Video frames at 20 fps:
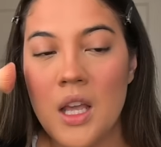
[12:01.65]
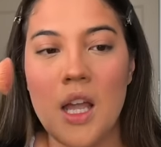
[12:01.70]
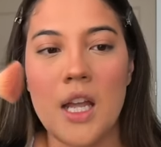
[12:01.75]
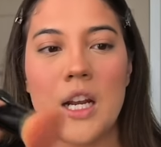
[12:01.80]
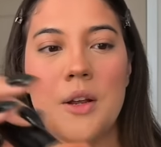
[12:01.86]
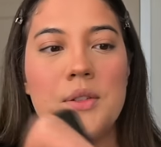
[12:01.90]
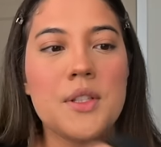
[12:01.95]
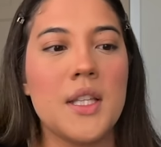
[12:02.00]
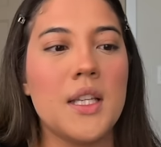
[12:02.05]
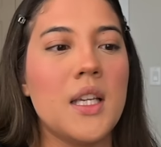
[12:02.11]
And
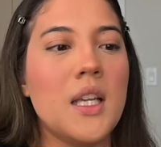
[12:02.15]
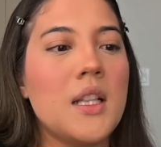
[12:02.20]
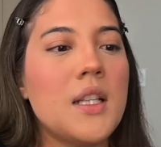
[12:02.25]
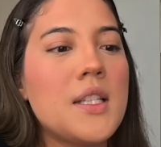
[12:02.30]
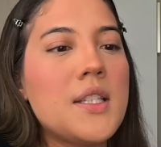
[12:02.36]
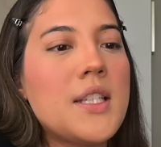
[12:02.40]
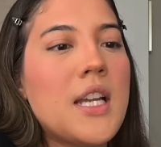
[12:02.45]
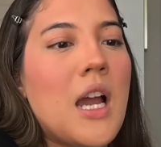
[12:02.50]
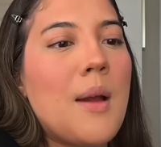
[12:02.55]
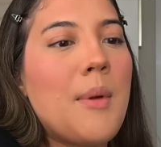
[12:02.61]
I was thinking
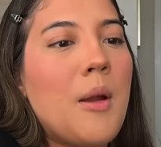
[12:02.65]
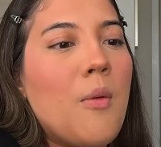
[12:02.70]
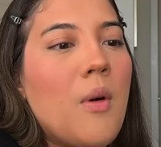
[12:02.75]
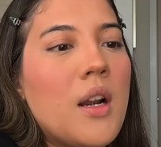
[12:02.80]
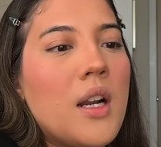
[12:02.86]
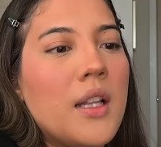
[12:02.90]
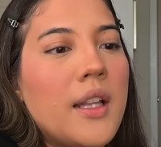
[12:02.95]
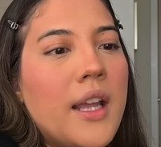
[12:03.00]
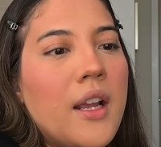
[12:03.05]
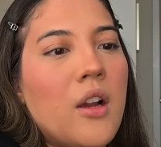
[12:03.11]
this time I
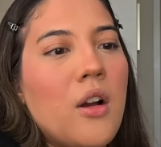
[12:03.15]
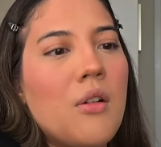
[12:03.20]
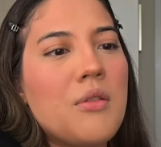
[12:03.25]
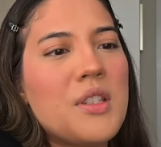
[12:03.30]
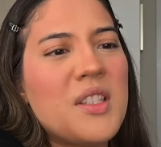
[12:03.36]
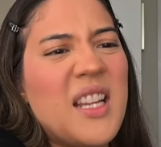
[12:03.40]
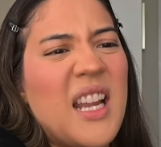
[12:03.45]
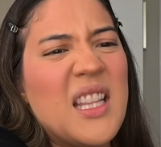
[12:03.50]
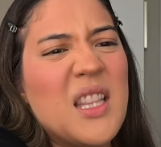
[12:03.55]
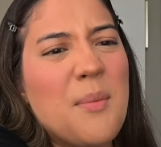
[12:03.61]
want to like go
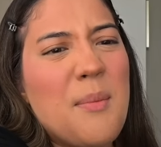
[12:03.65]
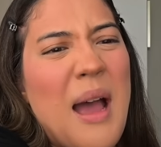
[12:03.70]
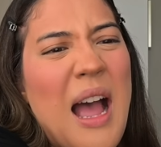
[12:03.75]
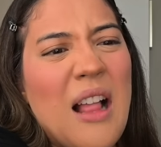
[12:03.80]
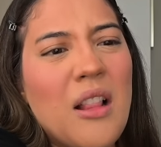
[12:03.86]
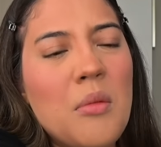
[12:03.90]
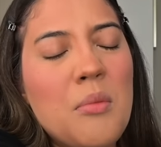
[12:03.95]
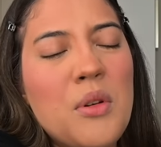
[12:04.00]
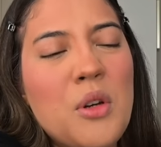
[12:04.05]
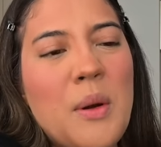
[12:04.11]
stay in the
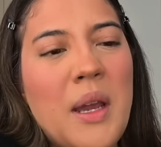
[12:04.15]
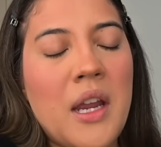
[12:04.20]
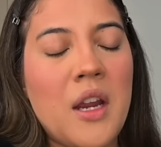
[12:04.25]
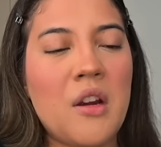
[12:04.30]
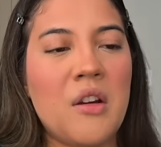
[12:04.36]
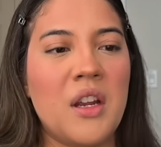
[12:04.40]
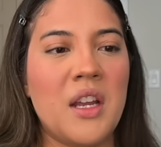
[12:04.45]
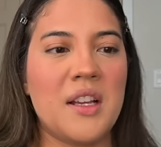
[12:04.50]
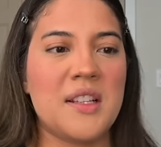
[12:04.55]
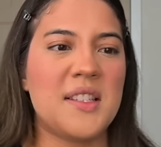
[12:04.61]
Malibu
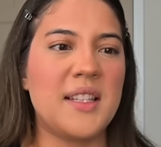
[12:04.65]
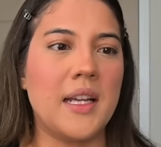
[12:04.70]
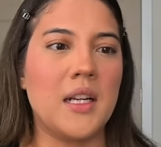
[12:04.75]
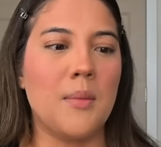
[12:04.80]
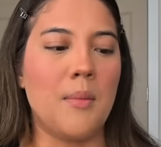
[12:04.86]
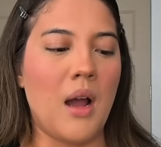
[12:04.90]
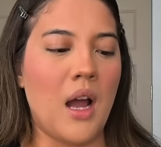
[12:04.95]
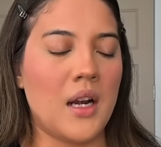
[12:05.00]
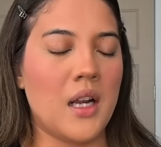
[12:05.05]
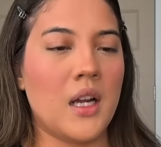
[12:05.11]
area, Santa
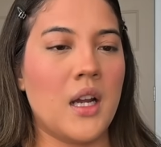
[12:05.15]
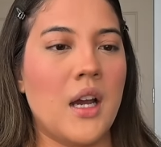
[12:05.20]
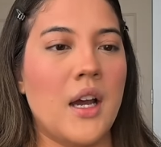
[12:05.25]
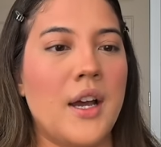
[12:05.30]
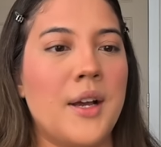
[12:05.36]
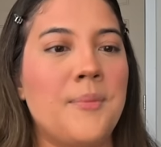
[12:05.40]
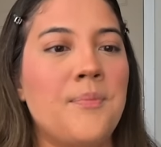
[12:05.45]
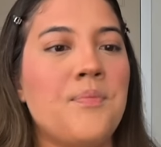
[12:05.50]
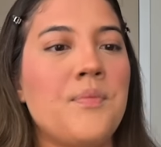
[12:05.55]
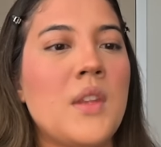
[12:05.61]

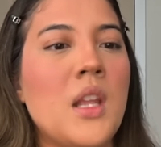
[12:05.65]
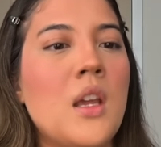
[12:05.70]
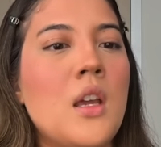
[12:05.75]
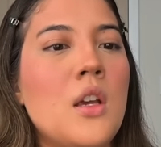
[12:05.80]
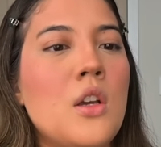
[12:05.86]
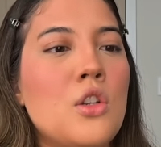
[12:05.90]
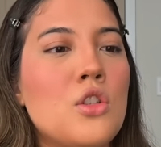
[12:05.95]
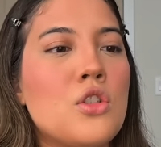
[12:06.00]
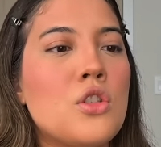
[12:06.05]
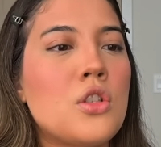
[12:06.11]
Monica.
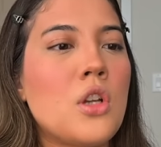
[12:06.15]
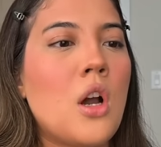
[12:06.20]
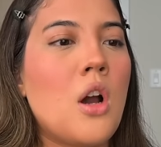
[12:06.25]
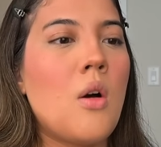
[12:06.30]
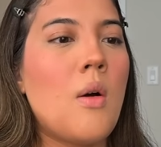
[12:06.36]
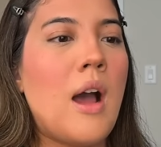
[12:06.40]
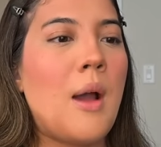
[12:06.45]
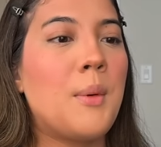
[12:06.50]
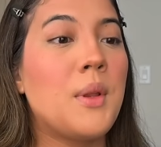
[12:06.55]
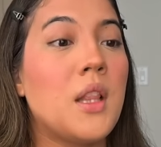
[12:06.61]
So
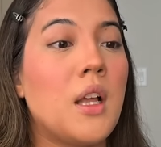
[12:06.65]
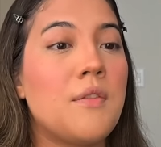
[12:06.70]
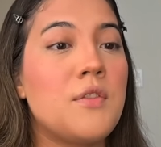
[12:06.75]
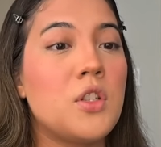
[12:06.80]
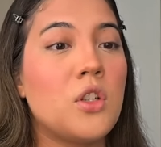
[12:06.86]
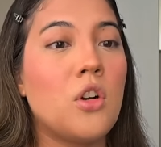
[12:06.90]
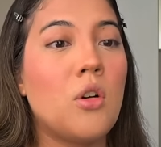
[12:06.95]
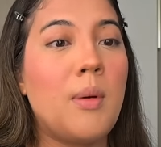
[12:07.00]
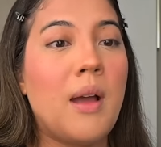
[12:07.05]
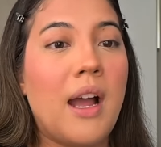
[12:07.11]
I would love
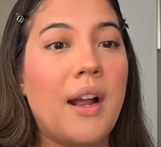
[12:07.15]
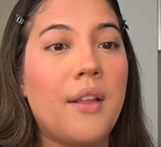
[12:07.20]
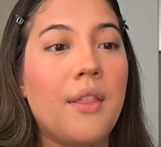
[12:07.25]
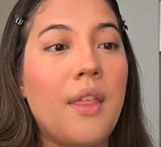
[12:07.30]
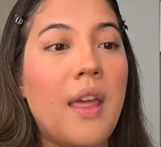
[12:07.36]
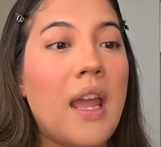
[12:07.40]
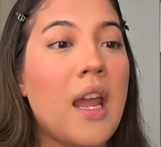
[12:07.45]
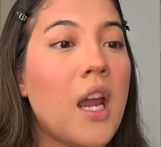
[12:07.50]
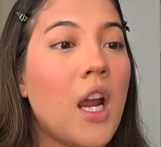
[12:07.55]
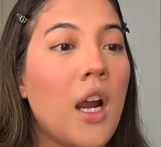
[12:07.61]
to go back
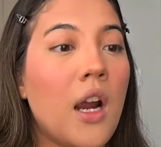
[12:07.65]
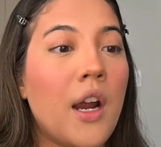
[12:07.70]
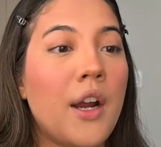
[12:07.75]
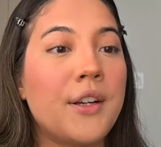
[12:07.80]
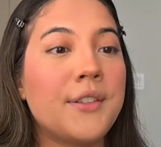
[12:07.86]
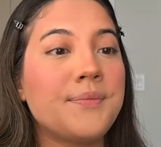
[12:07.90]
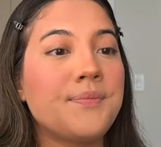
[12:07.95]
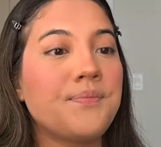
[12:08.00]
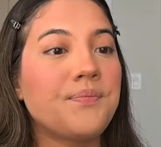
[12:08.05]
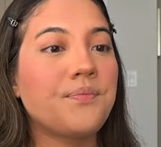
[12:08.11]

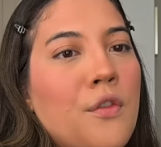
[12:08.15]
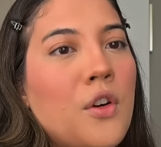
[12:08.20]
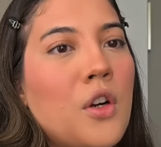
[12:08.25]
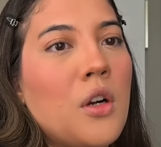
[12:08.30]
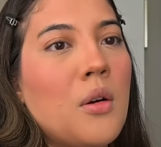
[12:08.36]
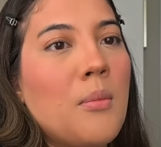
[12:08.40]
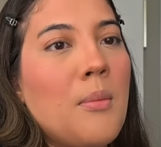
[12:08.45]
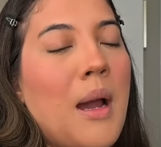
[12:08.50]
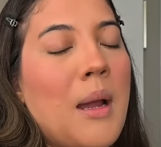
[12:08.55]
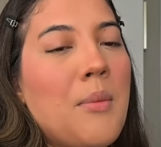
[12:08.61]
there
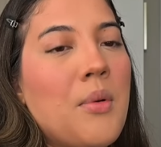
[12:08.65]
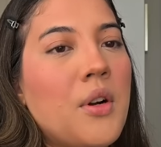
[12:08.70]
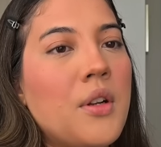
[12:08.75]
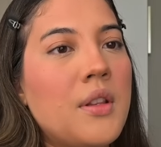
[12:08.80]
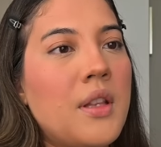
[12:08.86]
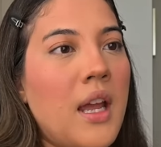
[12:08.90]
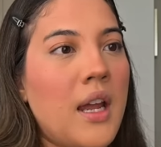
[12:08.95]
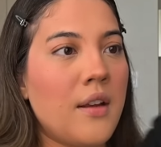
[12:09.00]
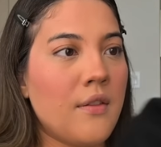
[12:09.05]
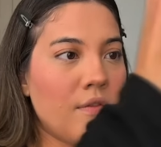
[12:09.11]
for my
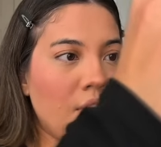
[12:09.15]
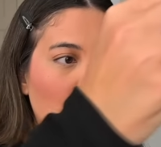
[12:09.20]
birthday in